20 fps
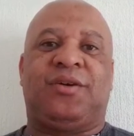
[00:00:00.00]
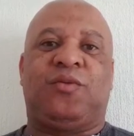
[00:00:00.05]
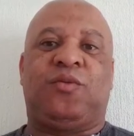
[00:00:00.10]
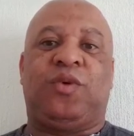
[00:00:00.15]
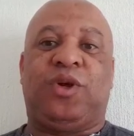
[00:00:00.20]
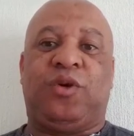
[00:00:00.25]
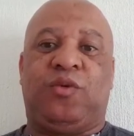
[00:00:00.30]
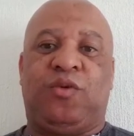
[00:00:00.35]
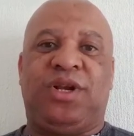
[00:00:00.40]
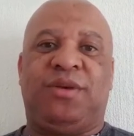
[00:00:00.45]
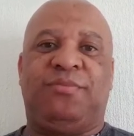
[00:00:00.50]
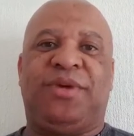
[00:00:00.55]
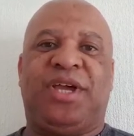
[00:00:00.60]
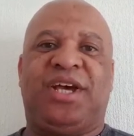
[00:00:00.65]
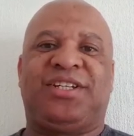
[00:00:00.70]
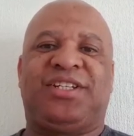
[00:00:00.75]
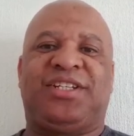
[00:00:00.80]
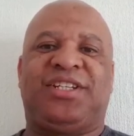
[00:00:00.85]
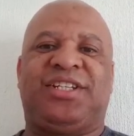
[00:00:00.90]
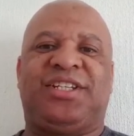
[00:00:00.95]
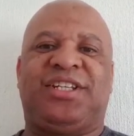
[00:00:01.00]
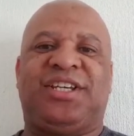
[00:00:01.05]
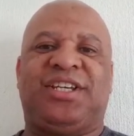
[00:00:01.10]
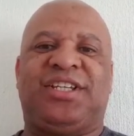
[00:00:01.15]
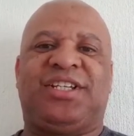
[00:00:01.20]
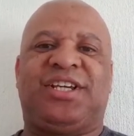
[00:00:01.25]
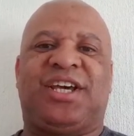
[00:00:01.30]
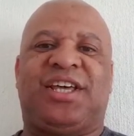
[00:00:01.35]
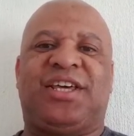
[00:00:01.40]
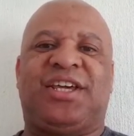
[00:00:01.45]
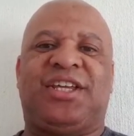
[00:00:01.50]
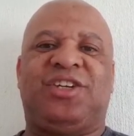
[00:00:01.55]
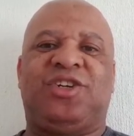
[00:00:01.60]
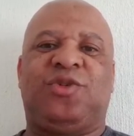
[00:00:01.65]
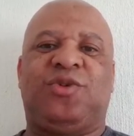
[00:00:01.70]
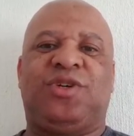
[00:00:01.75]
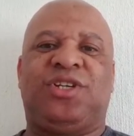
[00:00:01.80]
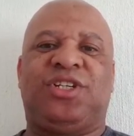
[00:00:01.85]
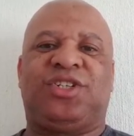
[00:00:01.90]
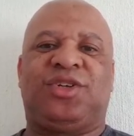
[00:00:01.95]
We will be assisting each other in
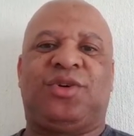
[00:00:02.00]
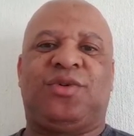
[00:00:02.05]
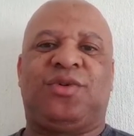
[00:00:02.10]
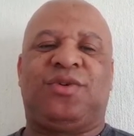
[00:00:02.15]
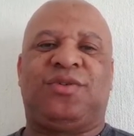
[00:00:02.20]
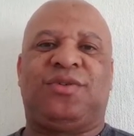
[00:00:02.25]
doing so.